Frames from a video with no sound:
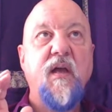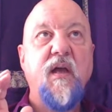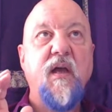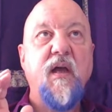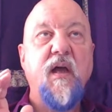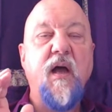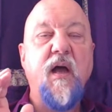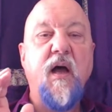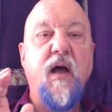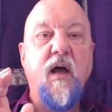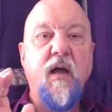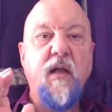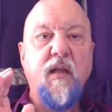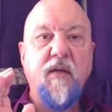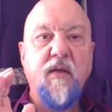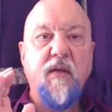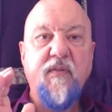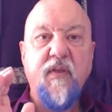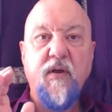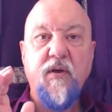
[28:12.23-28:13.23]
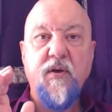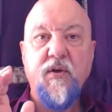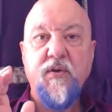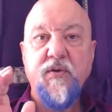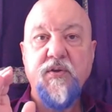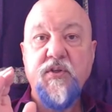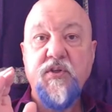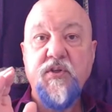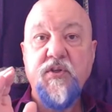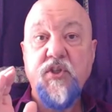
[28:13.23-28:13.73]
All of
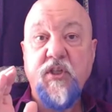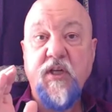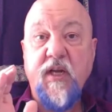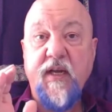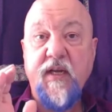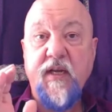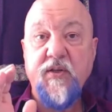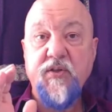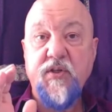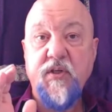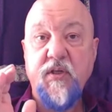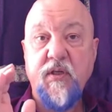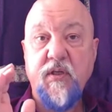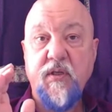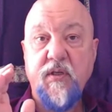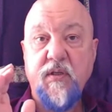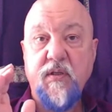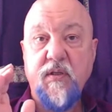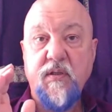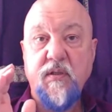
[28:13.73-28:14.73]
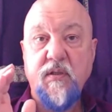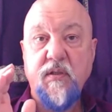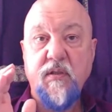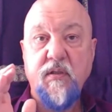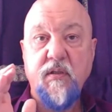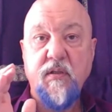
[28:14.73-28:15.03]
those changes